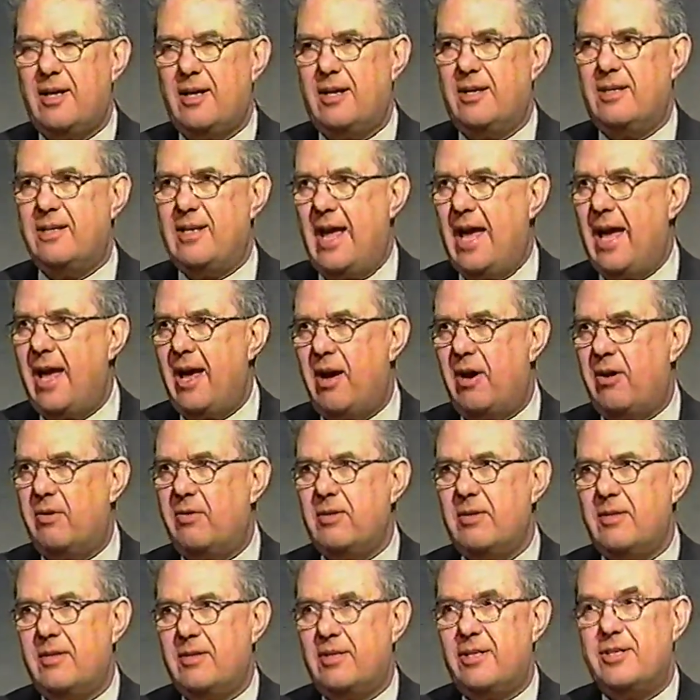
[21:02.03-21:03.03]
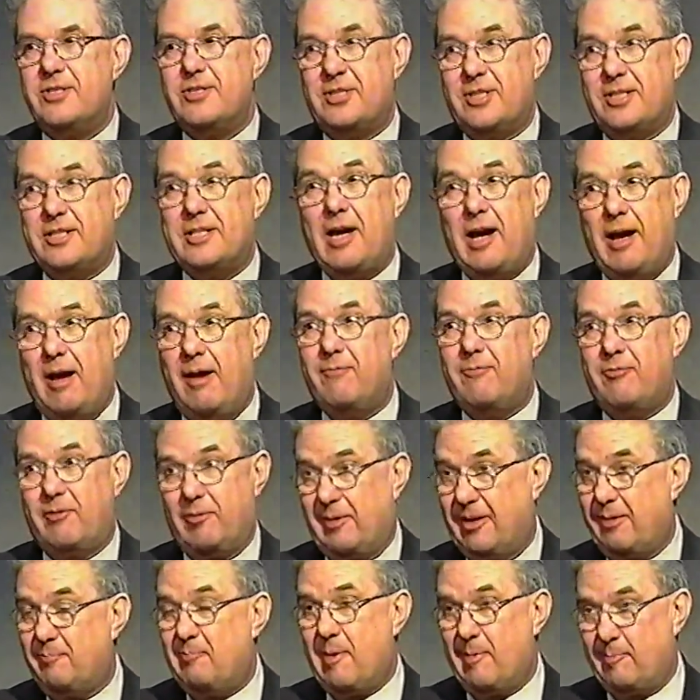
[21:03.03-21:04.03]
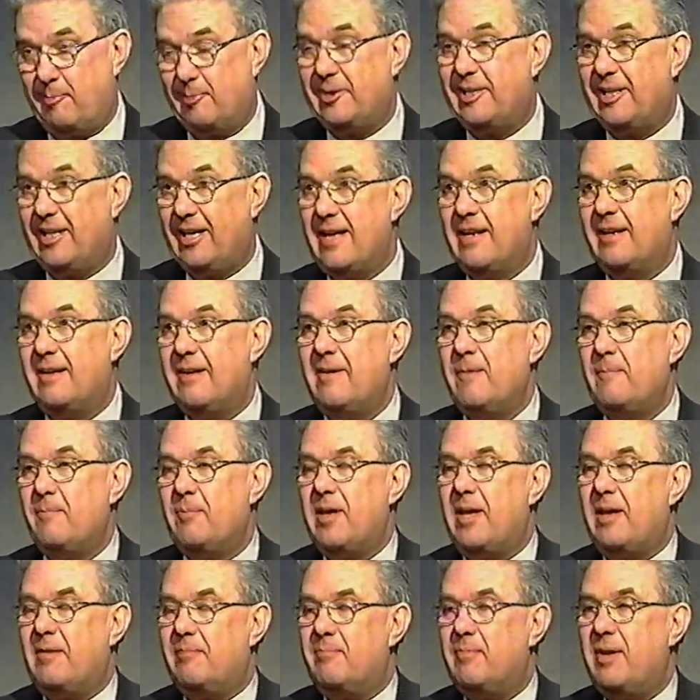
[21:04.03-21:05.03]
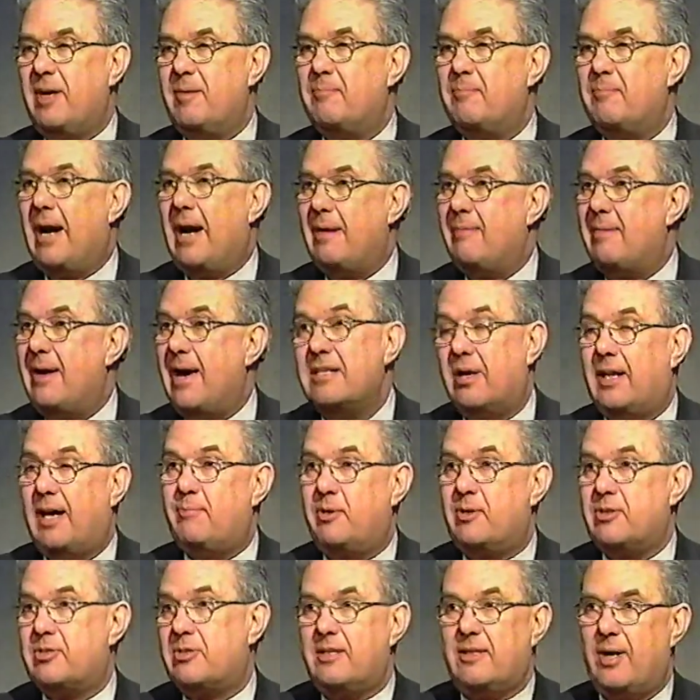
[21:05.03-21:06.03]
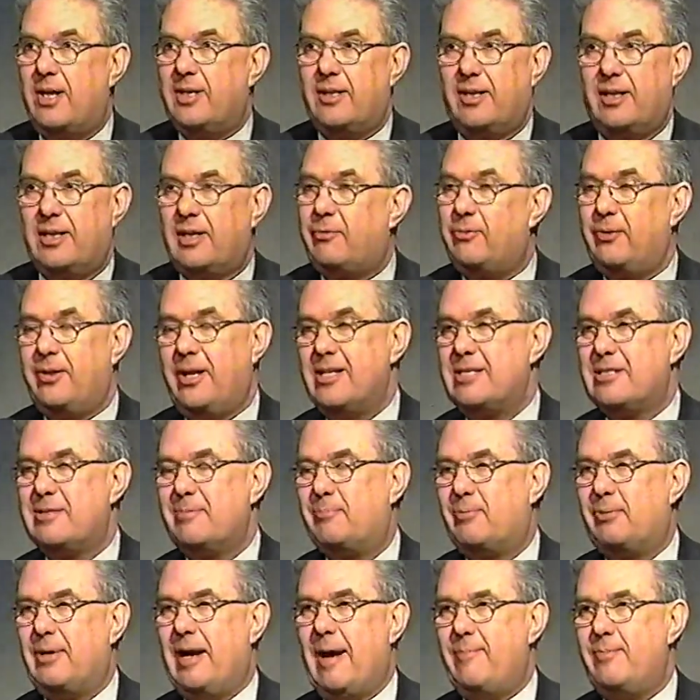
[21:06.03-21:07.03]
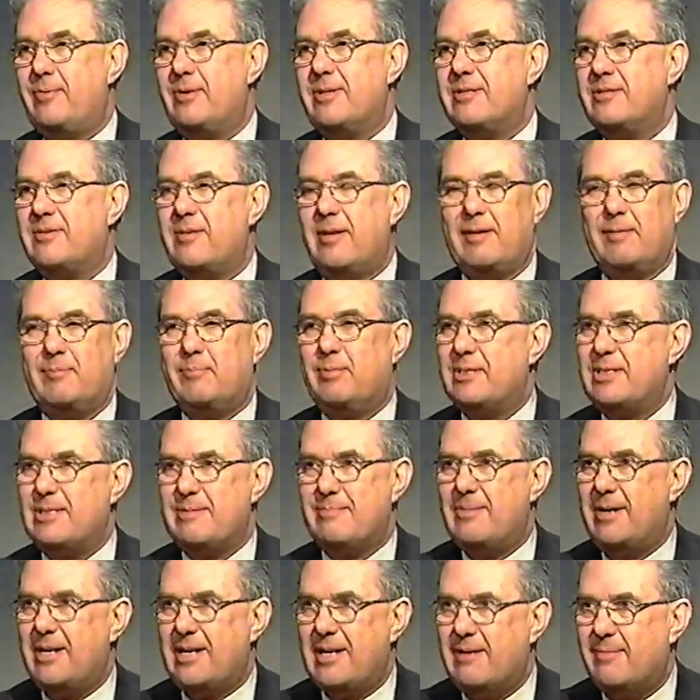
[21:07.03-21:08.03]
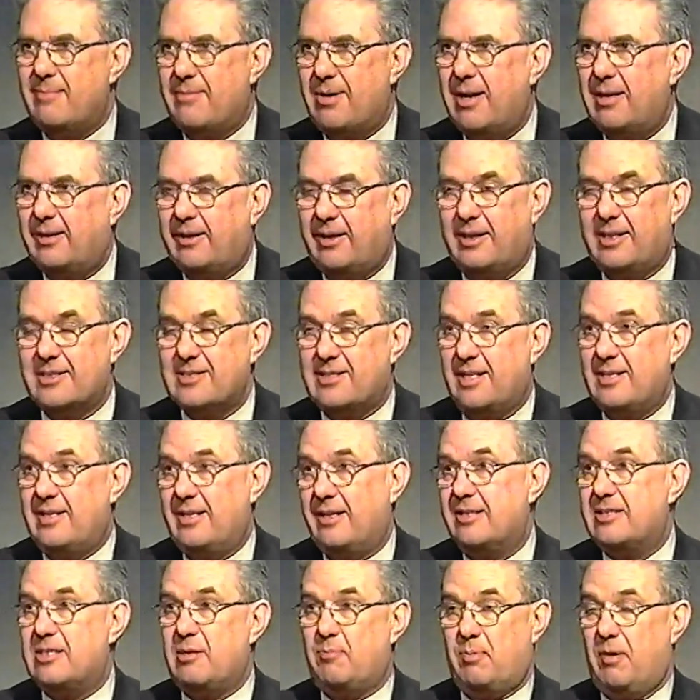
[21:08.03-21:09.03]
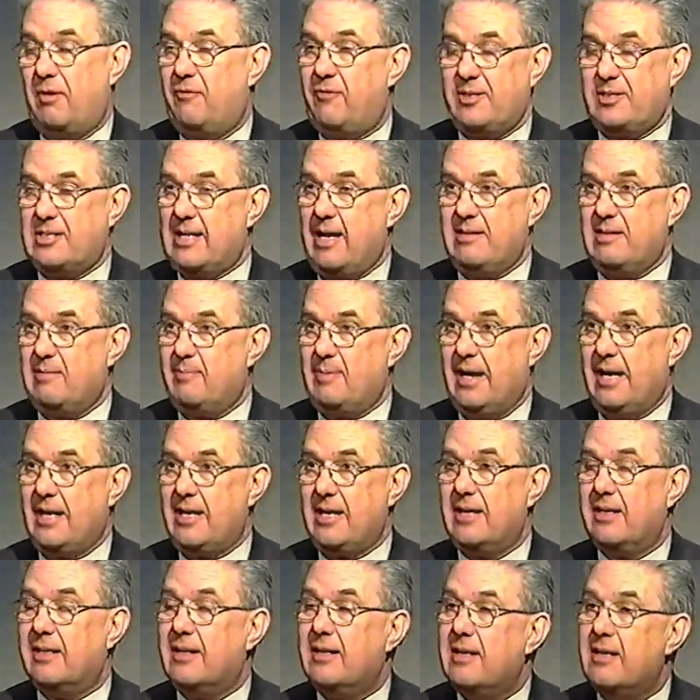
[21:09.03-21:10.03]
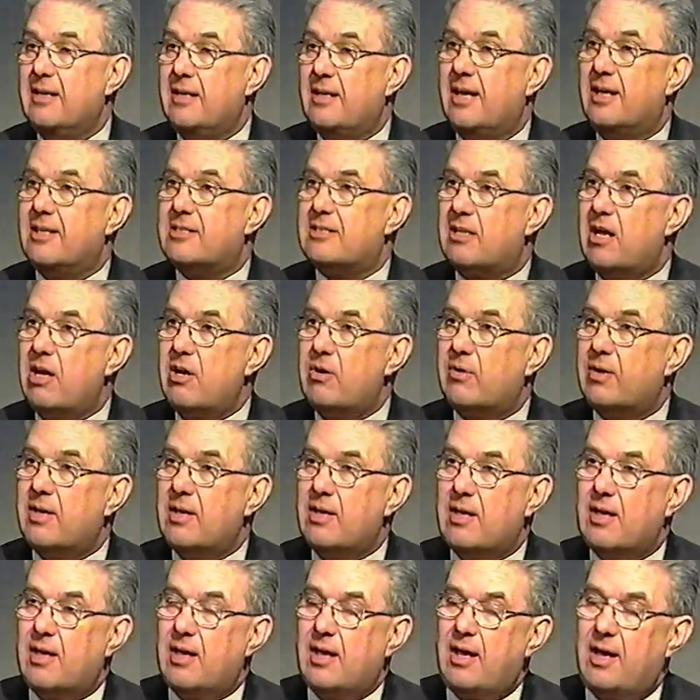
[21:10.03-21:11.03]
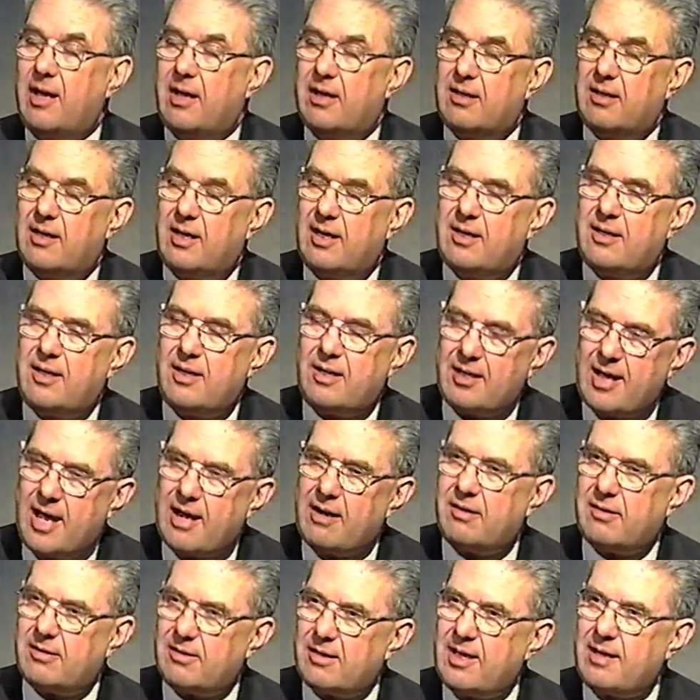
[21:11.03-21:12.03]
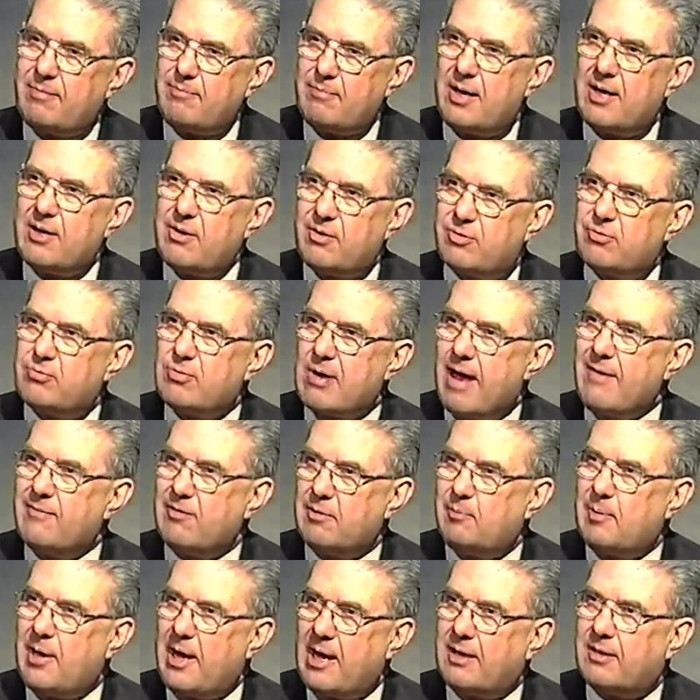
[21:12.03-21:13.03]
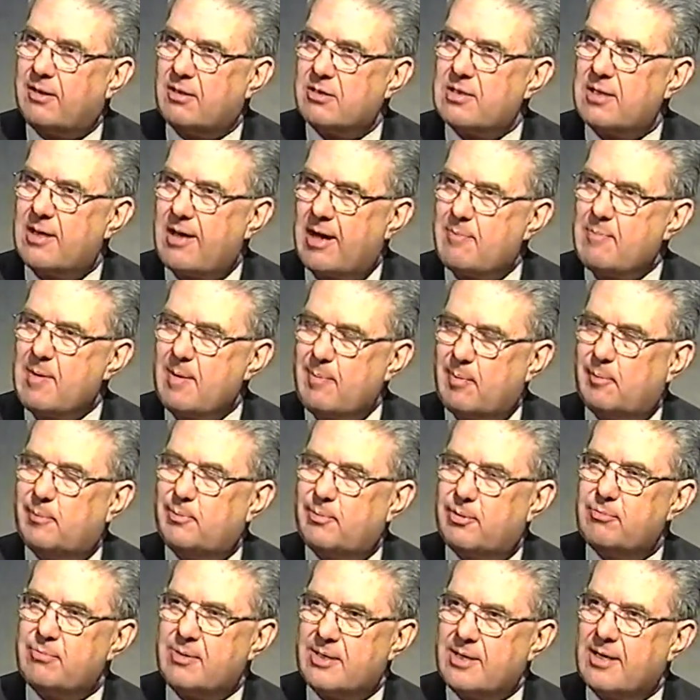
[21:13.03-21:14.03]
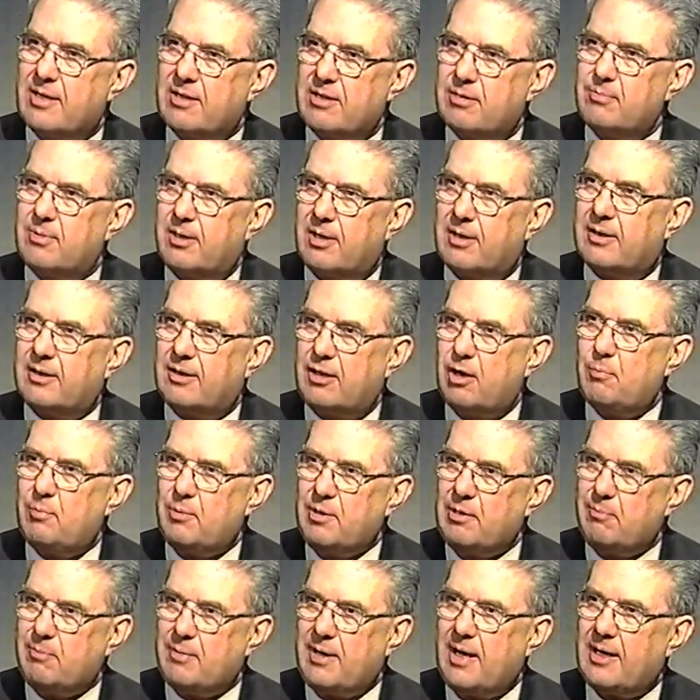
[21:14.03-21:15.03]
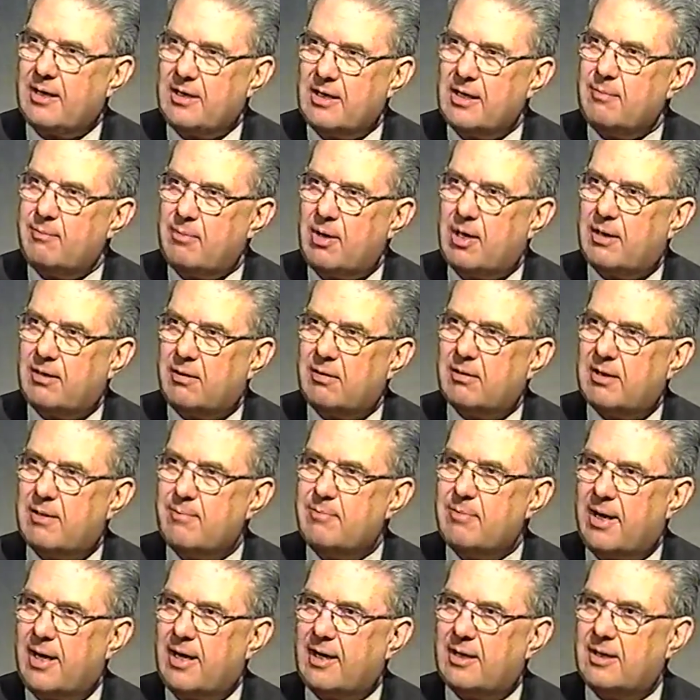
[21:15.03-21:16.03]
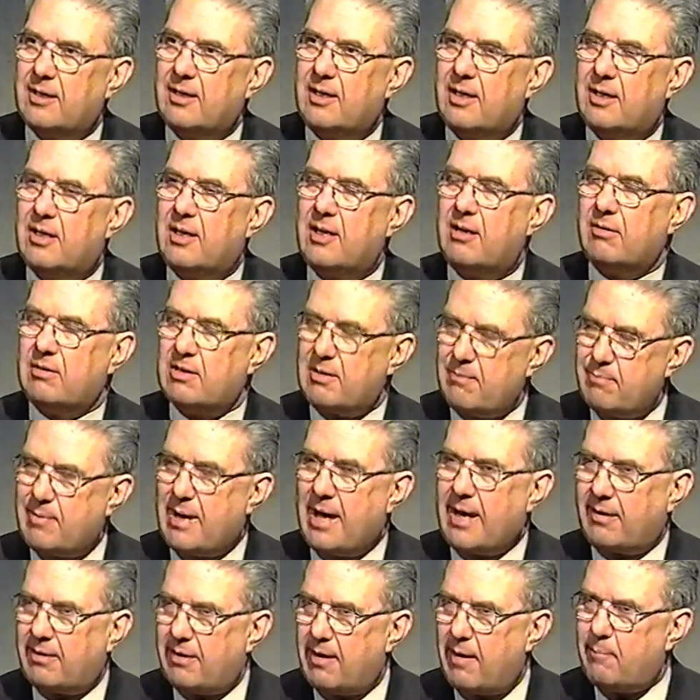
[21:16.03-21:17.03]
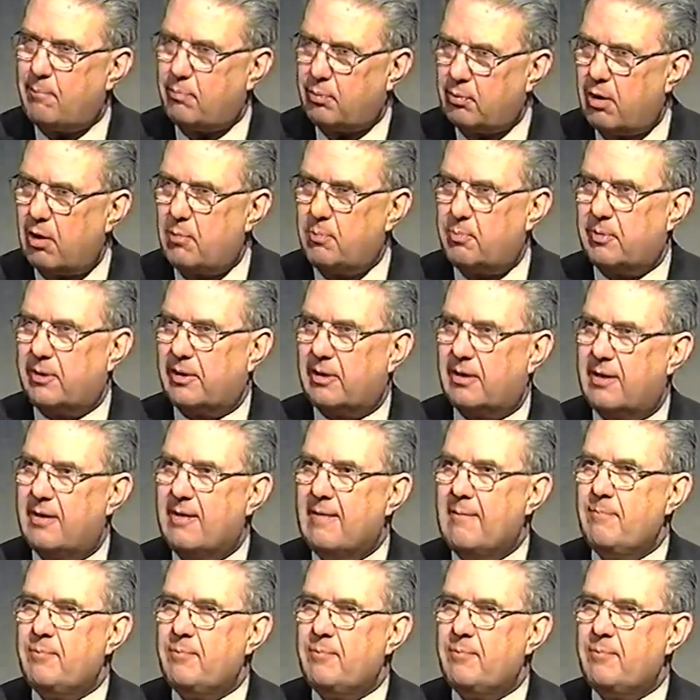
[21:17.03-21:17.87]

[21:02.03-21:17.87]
Now is the time for people to get in and, and back personally and to liquidate some property so I can put some money in the market because I mm -hmm. think it's a mm-hmm. perfect time to buy in. It's low. And, and, and that'll, that money will drive it back. There's a lot of people pulled money out of the market. They'll put it back and the market will come back and, and it'll come back appropriately.